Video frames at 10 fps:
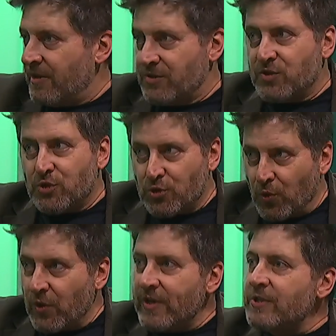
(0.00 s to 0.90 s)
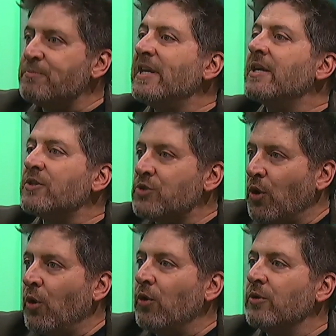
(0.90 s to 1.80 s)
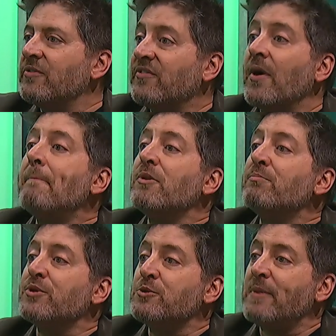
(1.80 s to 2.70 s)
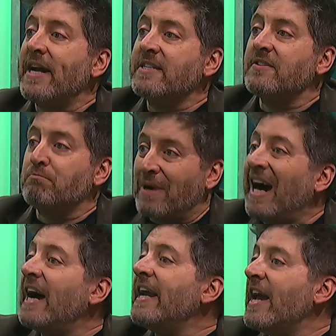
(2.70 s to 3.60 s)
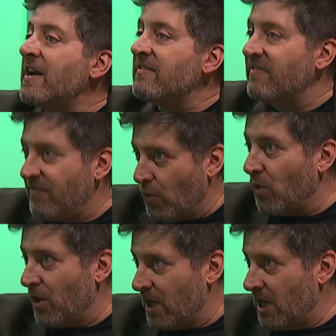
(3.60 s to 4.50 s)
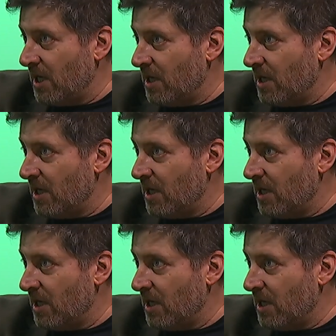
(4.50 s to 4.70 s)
stories being told from the perspective by and for